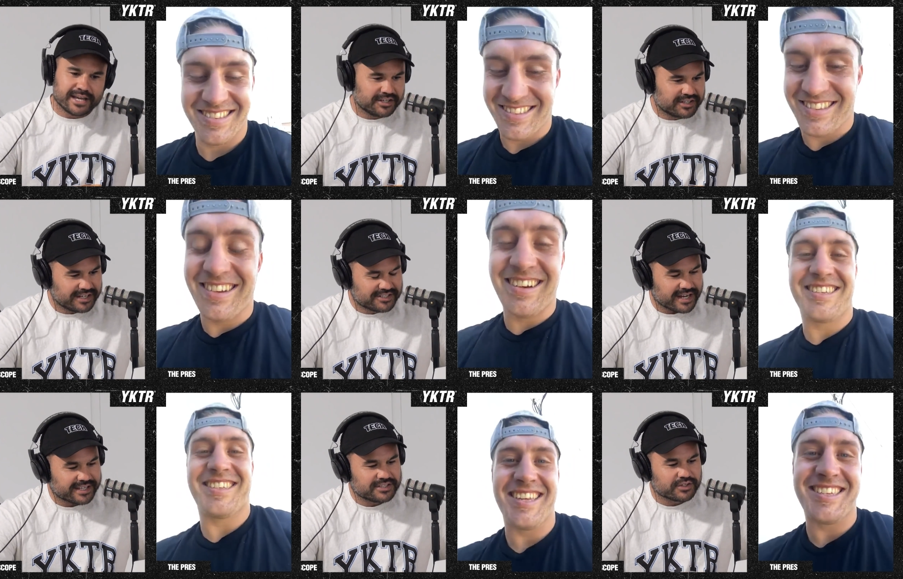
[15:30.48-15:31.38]
Speaker 1: and, oh, and
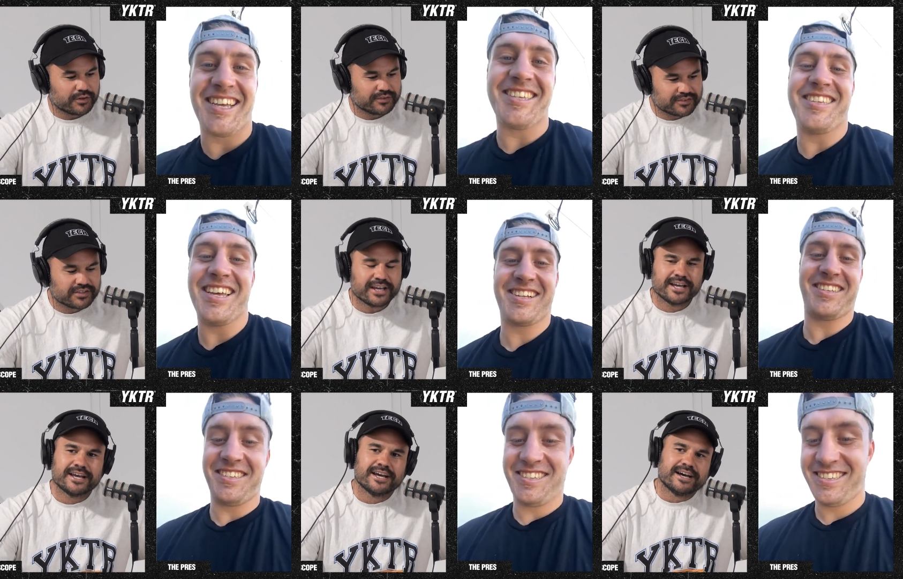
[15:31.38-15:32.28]
Jackie Johns. Text.
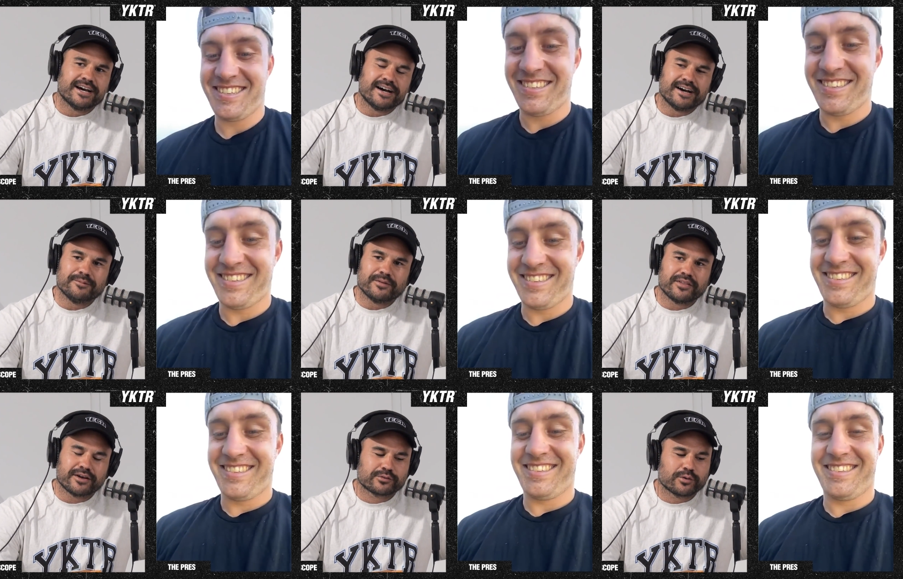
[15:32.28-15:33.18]
Um,
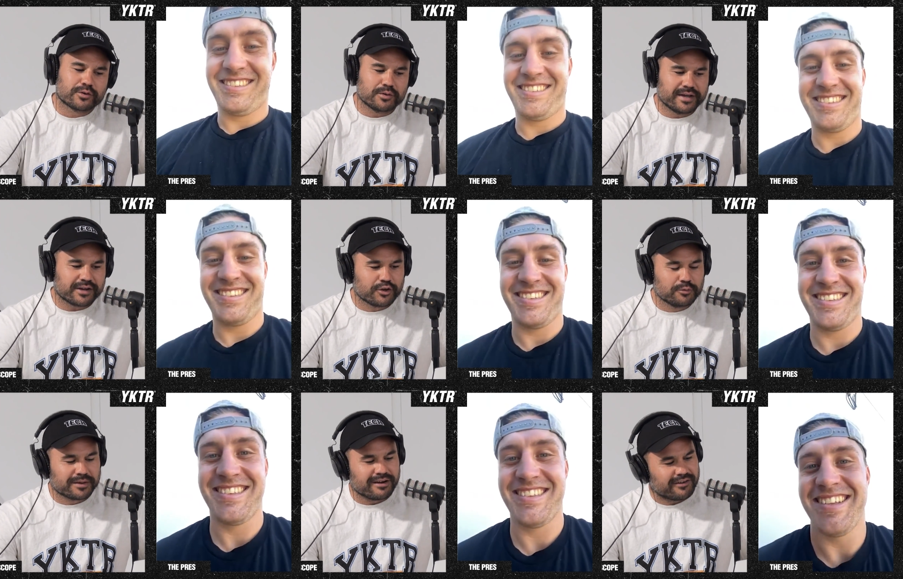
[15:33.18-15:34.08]
and they were talking about
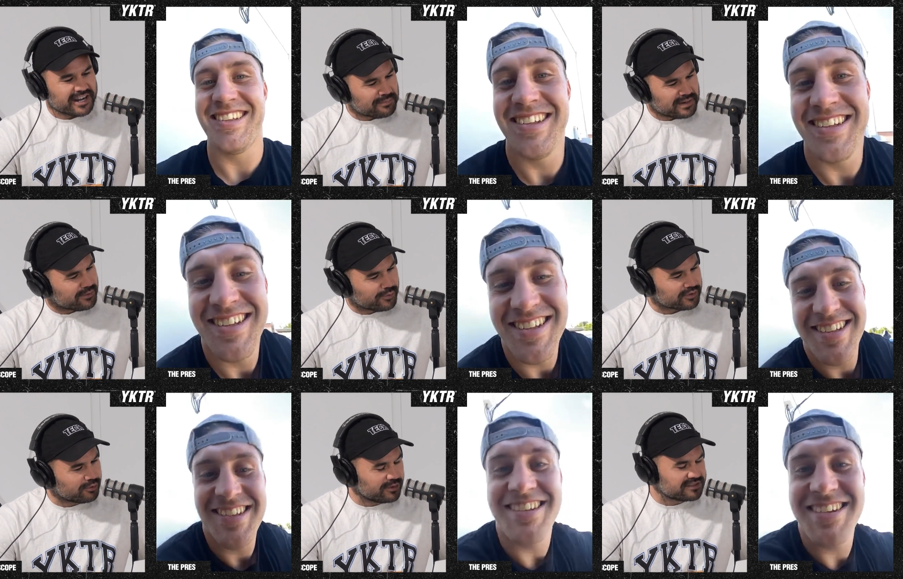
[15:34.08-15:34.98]
Cooper growing up, and he
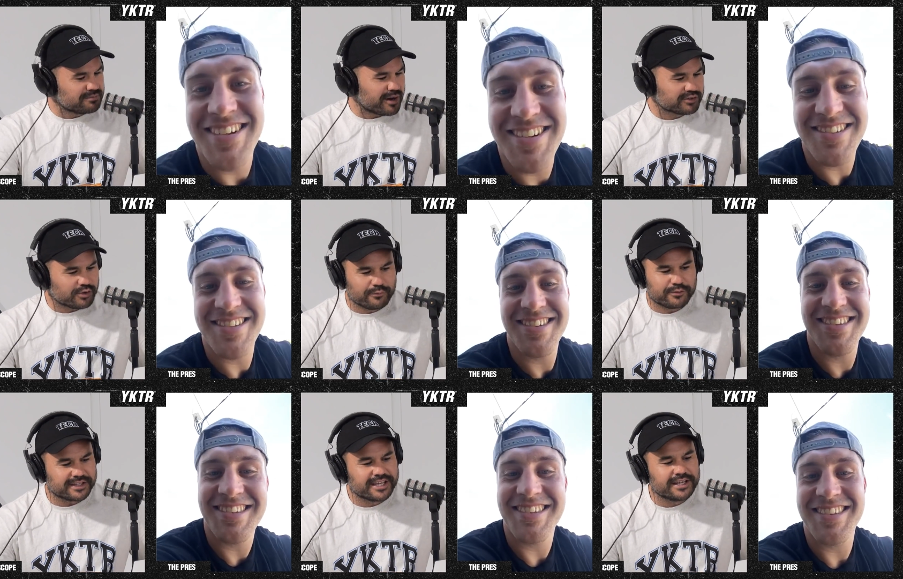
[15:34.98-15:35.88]
wasn't always the most
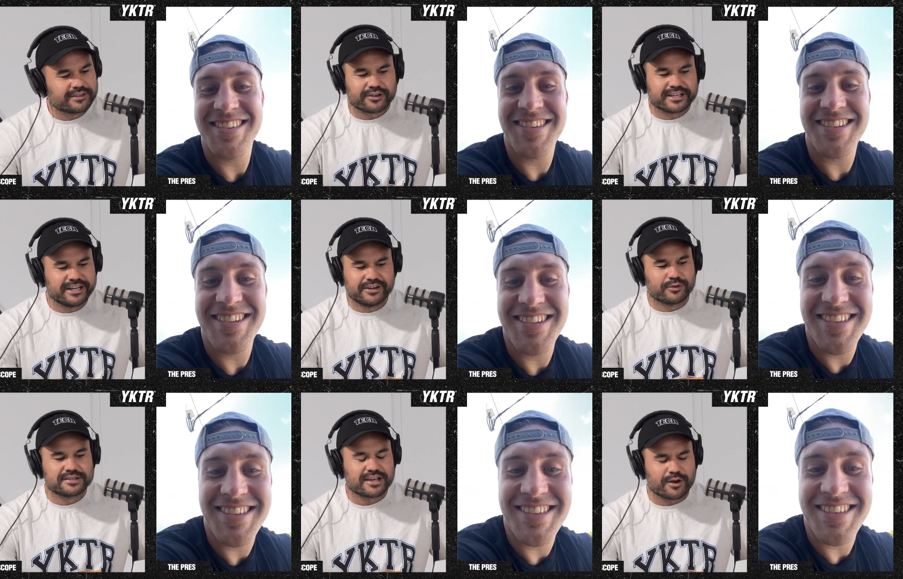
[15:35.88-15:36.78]
confident kid. Like he didn't
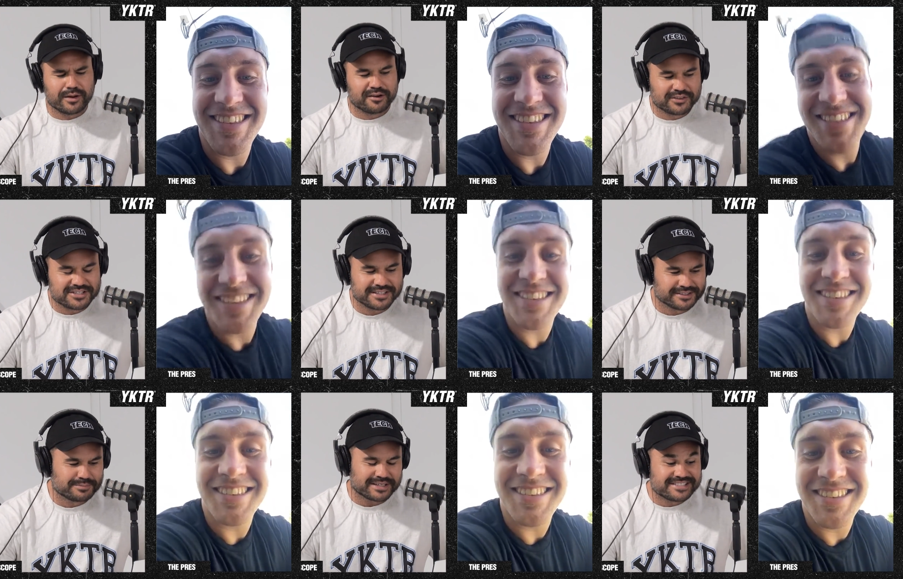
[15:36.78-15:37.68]
always go well with the
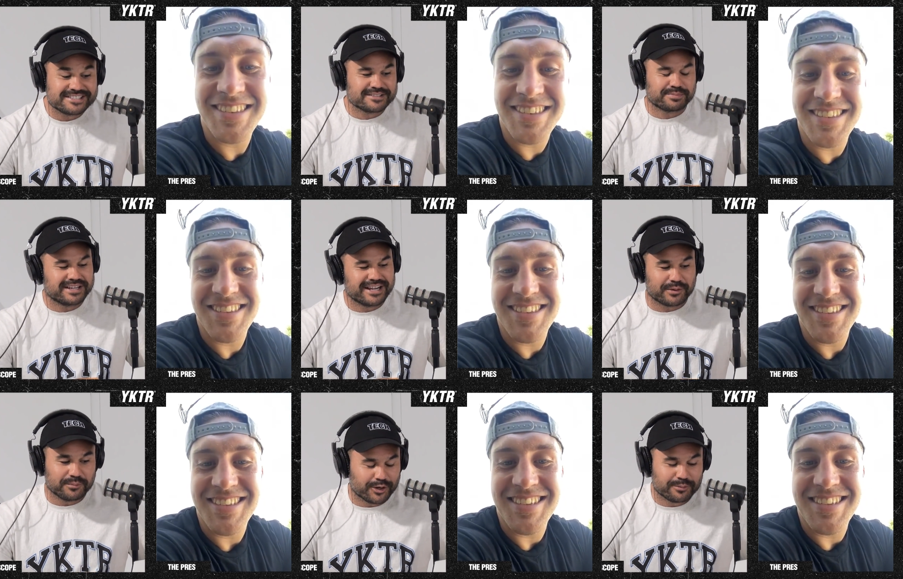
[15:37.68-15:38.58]
Shields, but since he's been
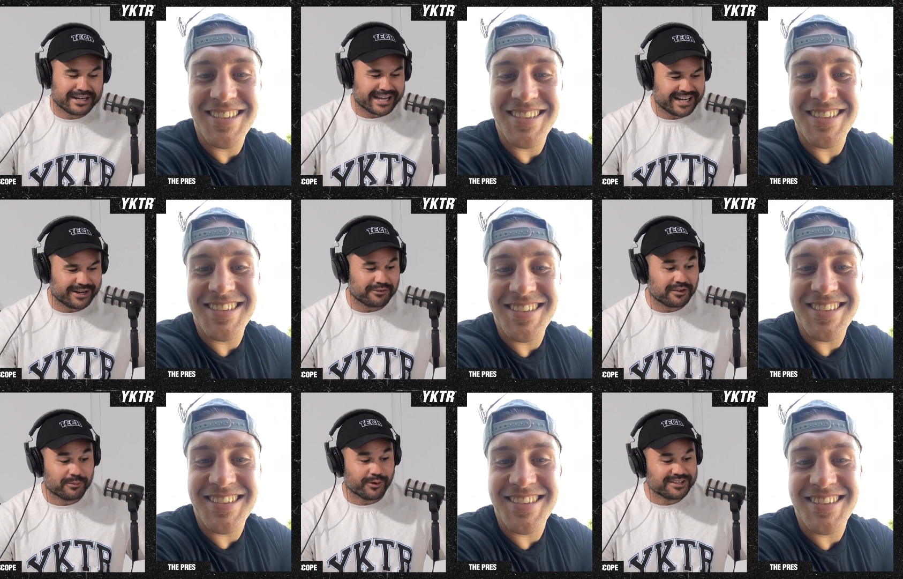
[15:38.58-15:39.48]
down in Melbourne and hanging out with
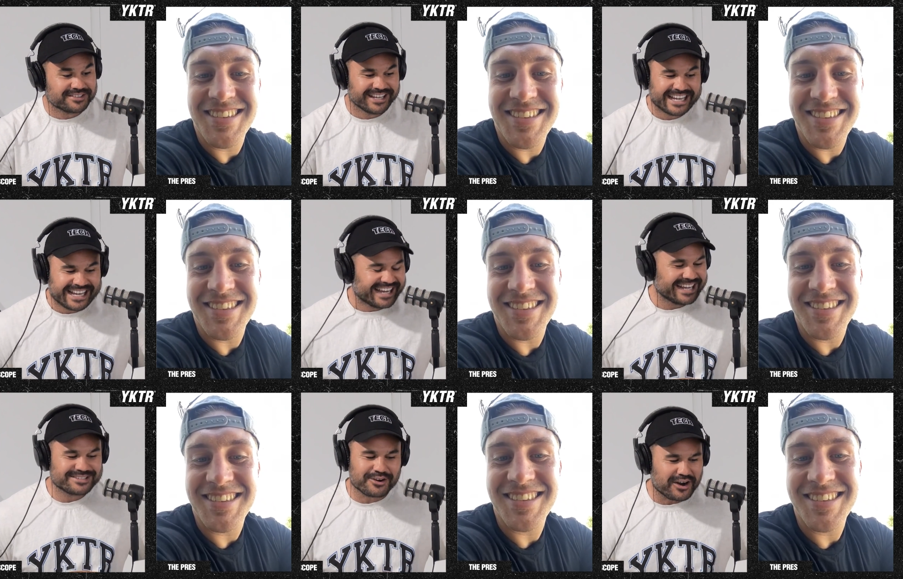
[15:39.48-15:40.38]
you boys,
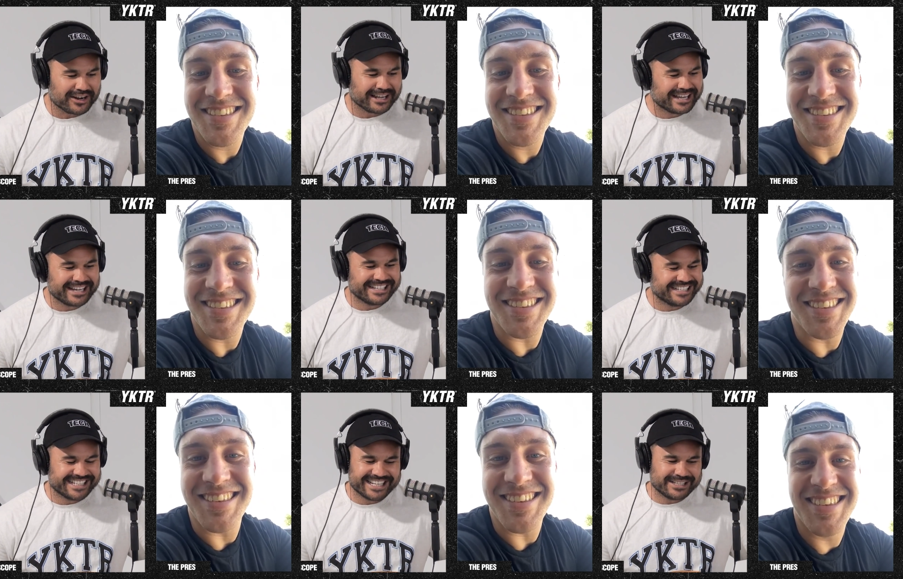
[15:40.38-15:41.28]
he's grown a leg and
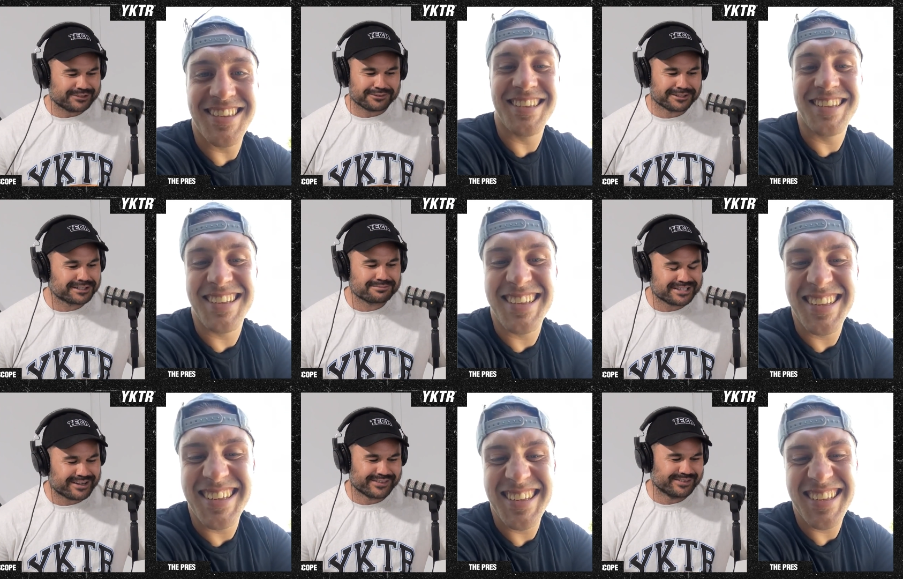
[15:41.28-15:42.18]
he and he's feeling
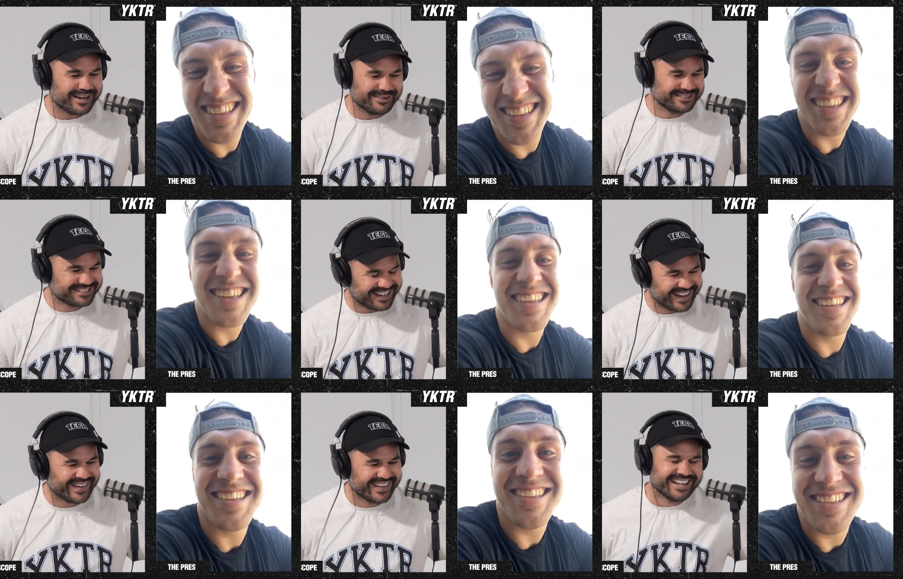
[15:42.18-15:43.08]
himself at the moment.
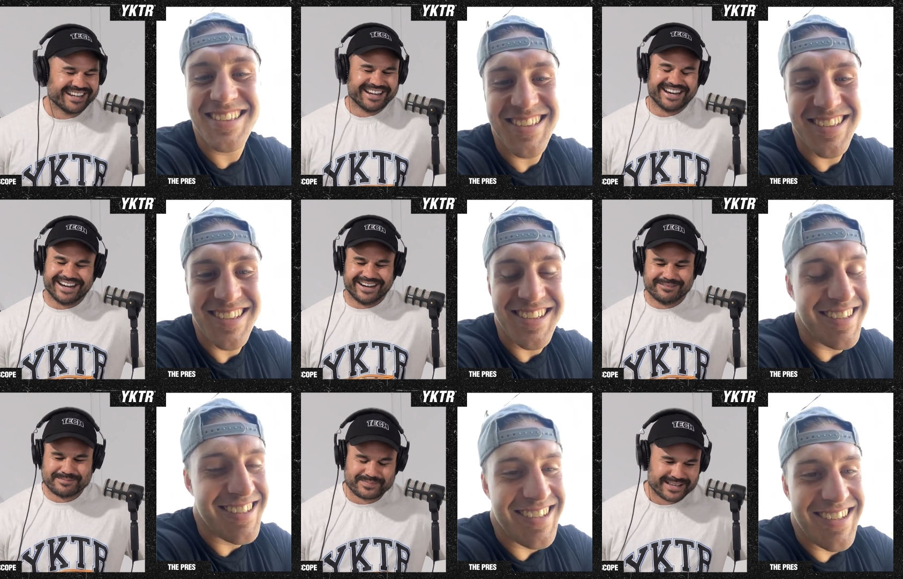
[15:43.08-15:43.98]
So
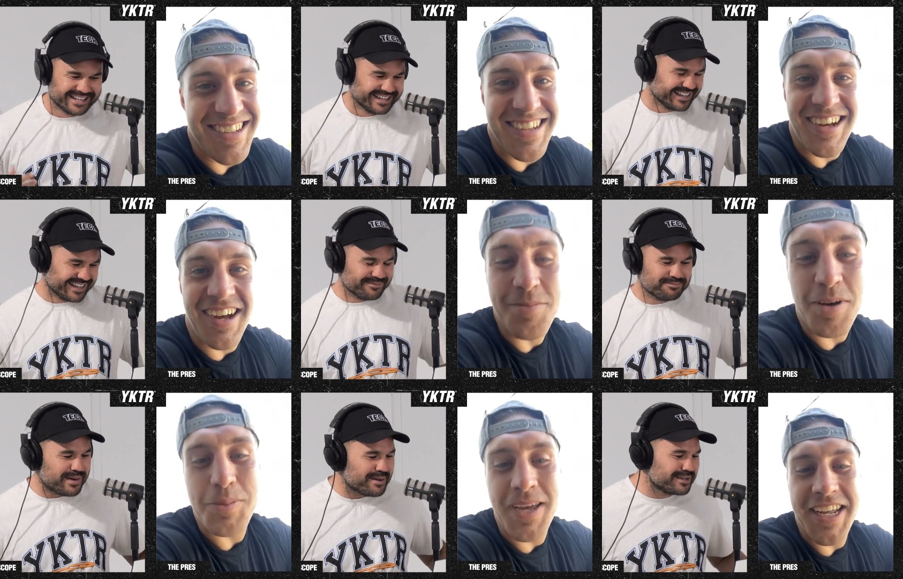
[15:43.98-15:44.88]
um, uh, he must
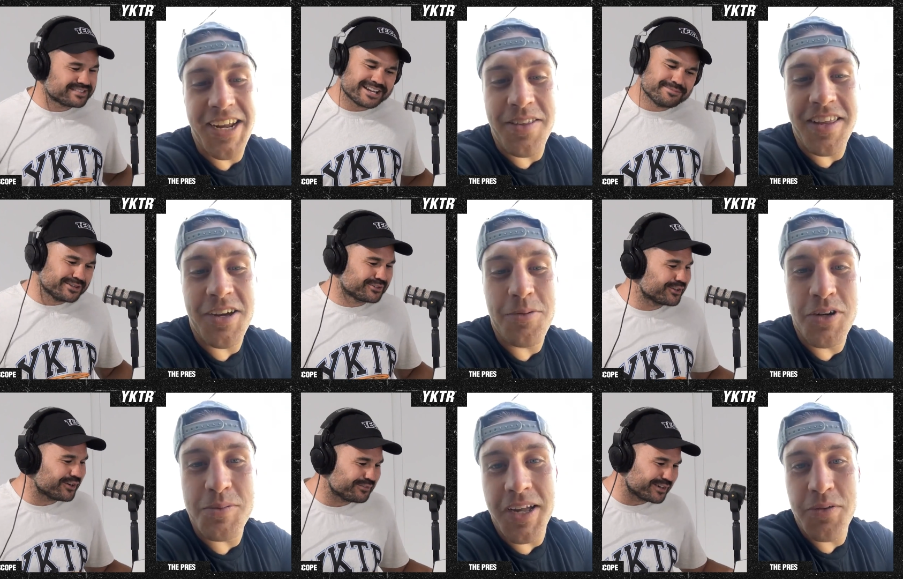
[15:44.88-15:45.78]
be maybe he's getting a bit
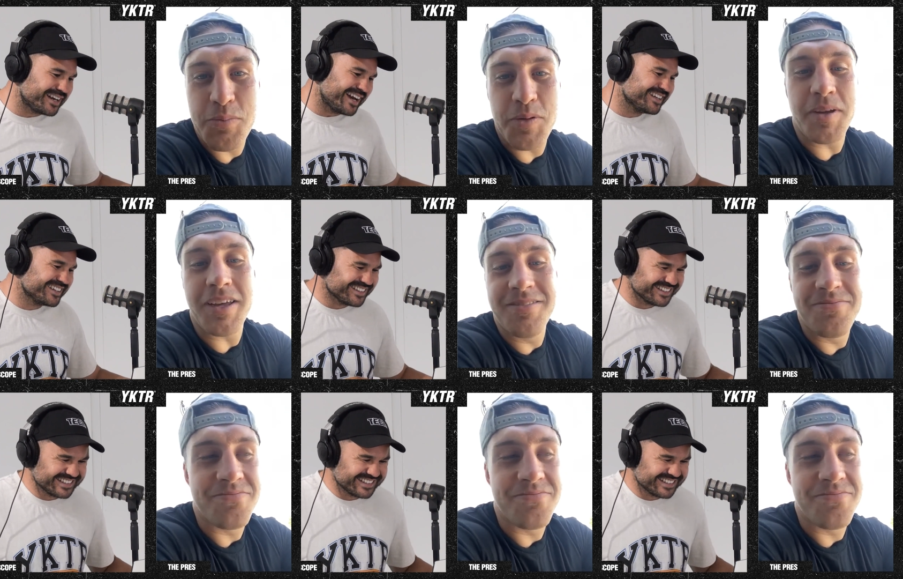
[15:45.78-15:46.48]
too mate, confident, eh?